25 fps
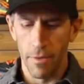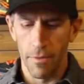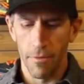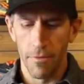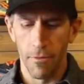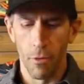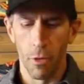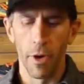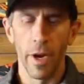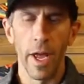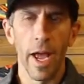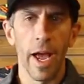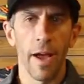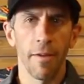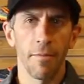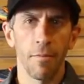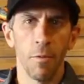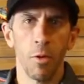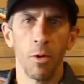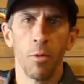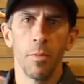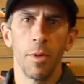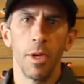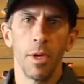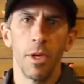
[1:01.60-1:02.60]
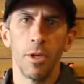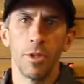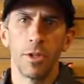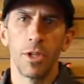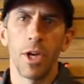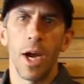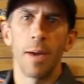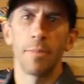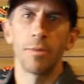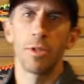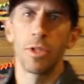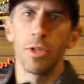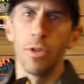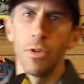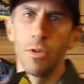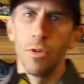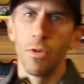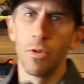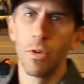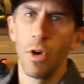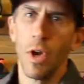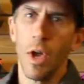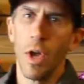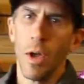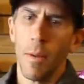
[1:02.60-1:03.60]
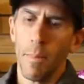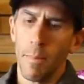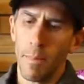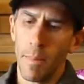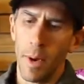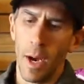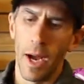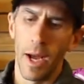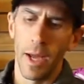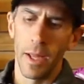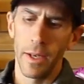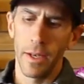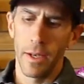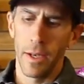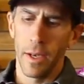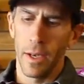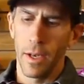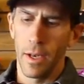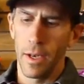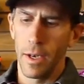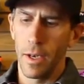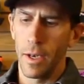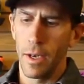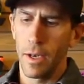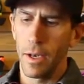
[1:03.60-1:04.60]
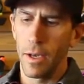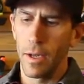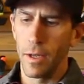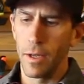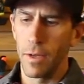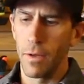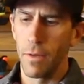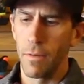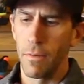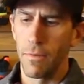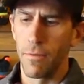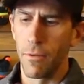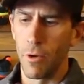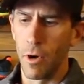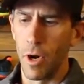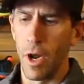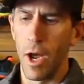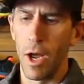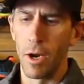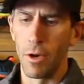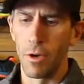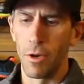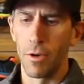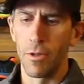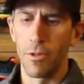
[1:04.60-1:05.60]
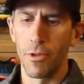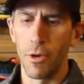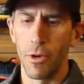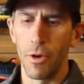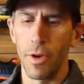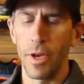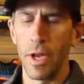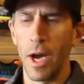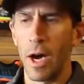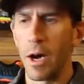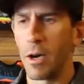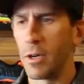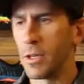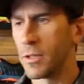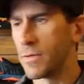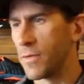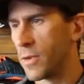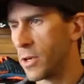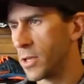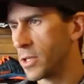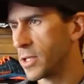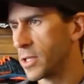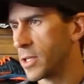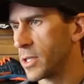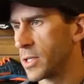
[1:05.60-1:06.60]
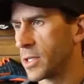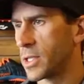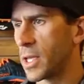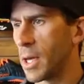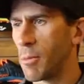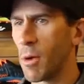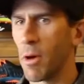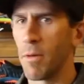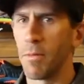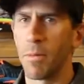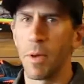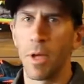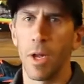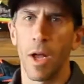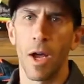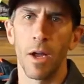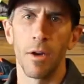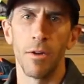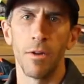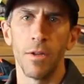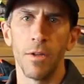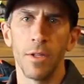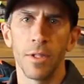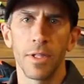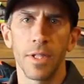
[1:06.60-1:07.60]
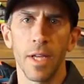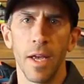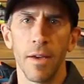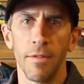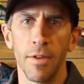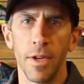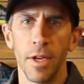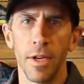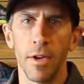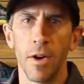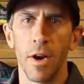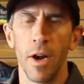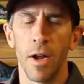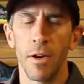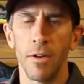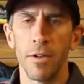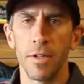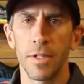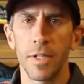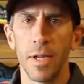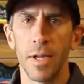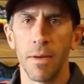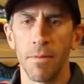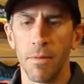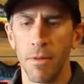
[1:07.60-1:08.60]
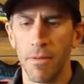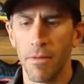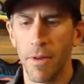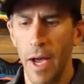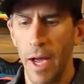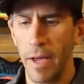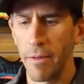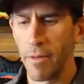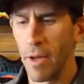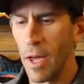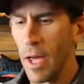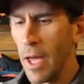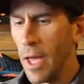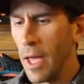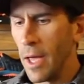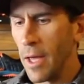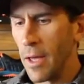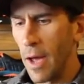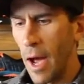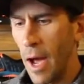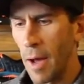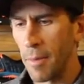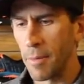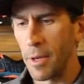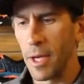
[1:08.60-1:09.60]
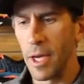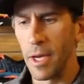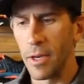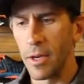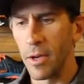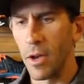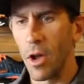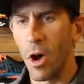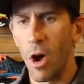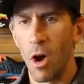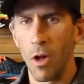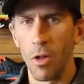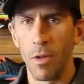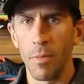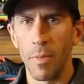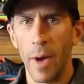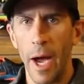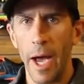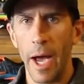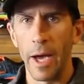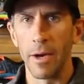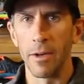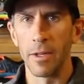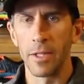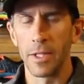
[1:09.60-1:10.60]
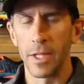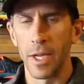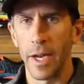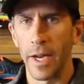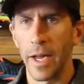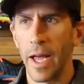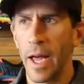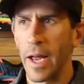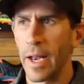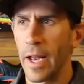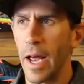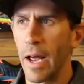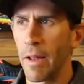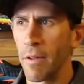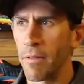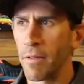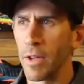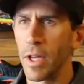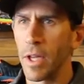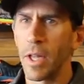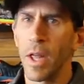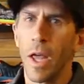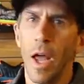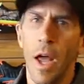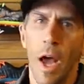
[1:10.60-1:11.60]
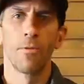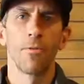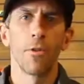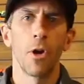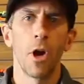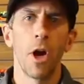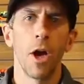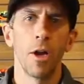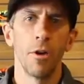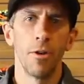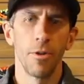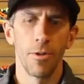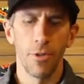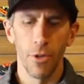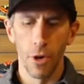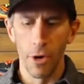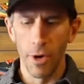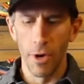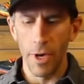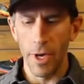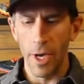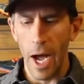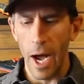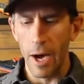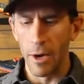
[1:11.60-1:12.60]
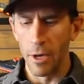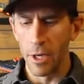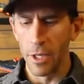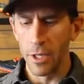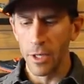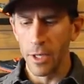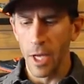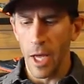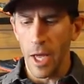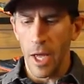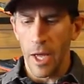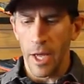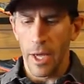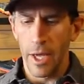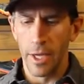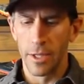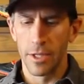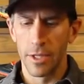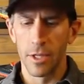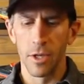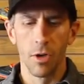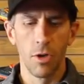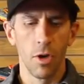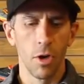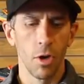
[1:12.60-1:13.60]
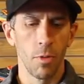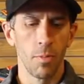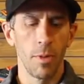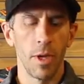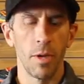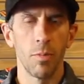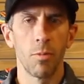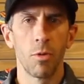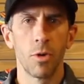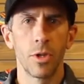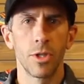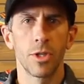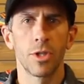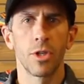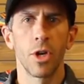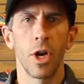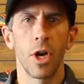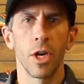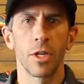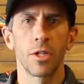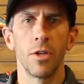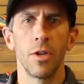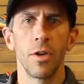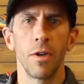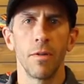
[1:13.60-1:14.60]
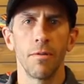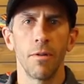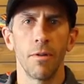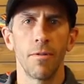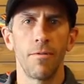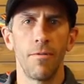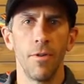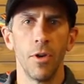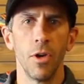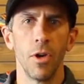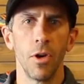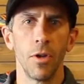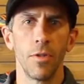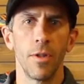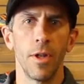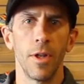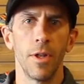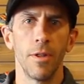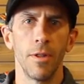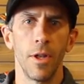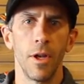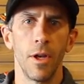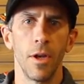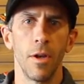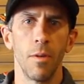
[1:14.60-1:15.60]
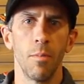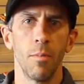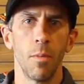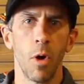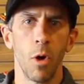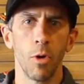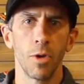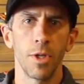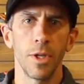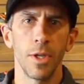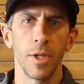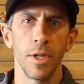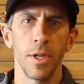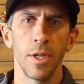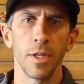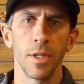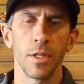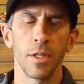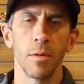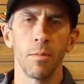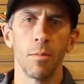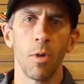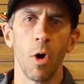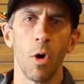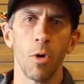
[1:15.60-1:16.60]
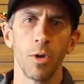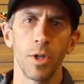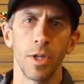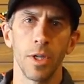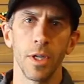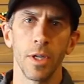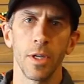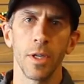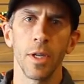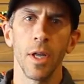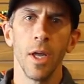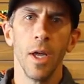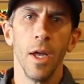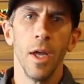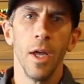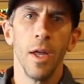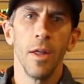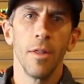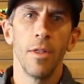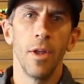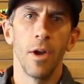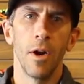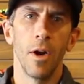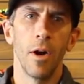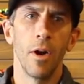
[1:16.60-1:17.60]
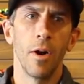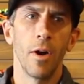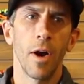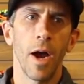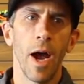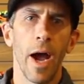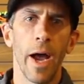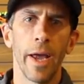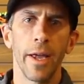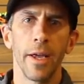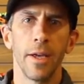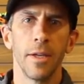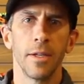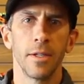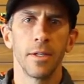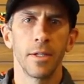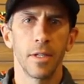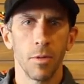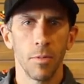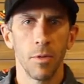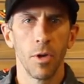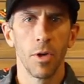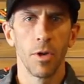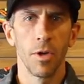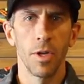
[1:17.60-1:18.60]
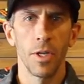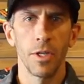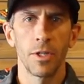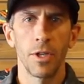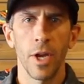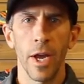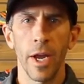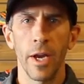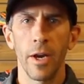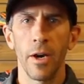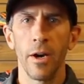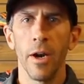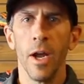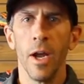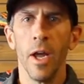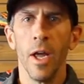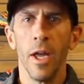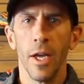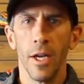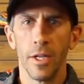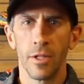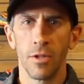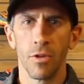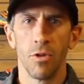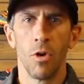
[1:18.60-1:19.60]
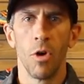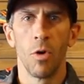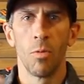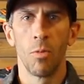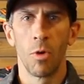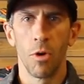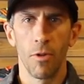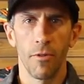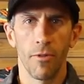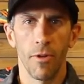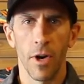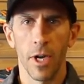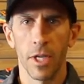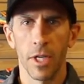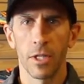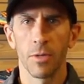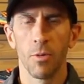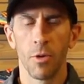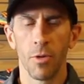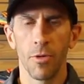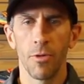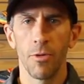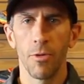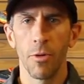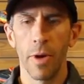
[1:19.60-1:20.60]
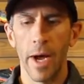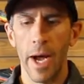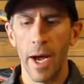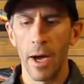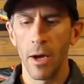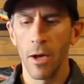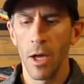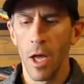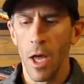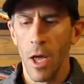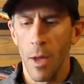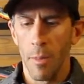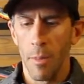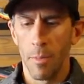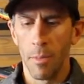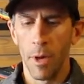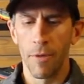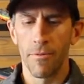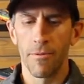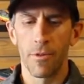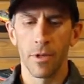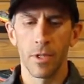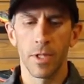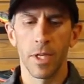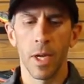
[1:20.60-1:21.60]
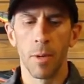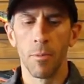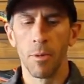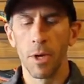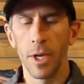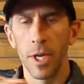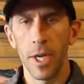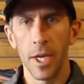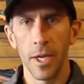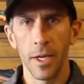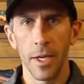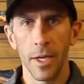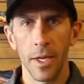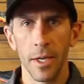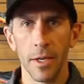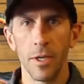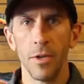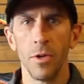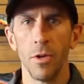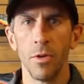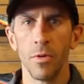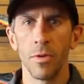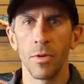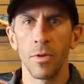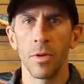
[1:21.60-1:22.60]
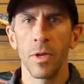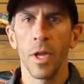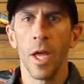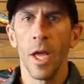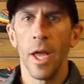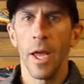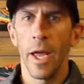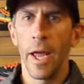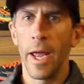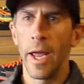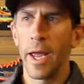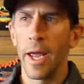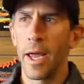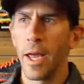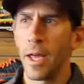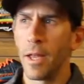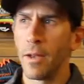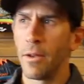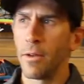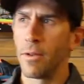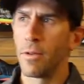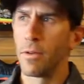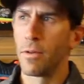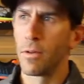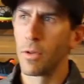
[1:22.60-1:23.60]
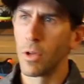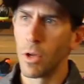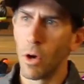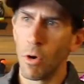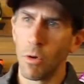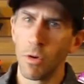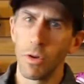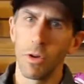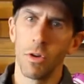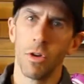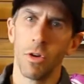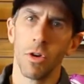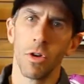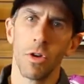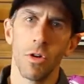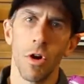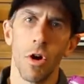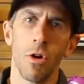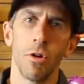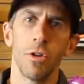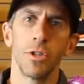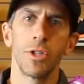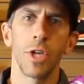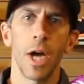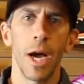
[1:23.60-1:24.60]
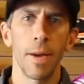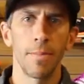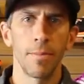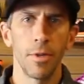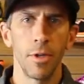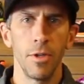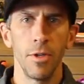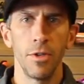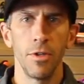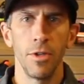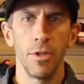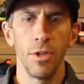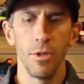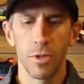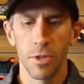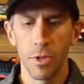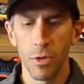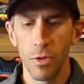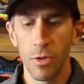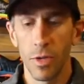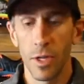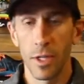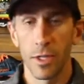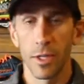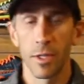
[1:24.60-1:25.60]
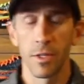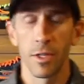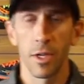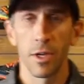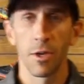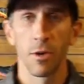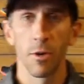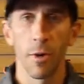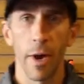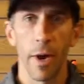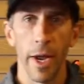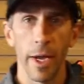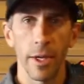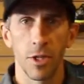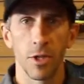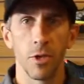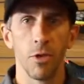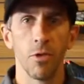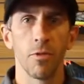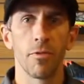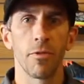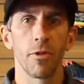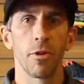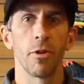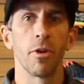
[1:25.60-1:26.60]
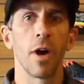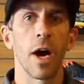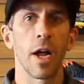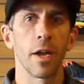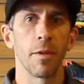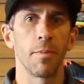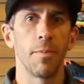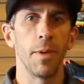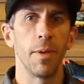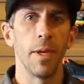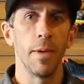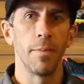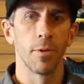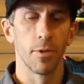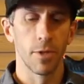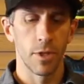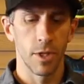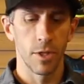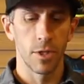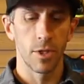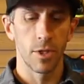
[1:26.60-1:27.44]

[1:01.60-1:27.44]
4.5 millimeter drop shoe, but for $130 versus some of them at $170 or $175, I'm getting all the mileage that I got out of it. But for $130, it's a little bit more structured of a feel than the Motion is. The Motion, their high-end stability trainer, is a little more flexible throughout. But for someone getting into Newton and going a little lower drop than you're used to, this is a great shoe for a lot of people to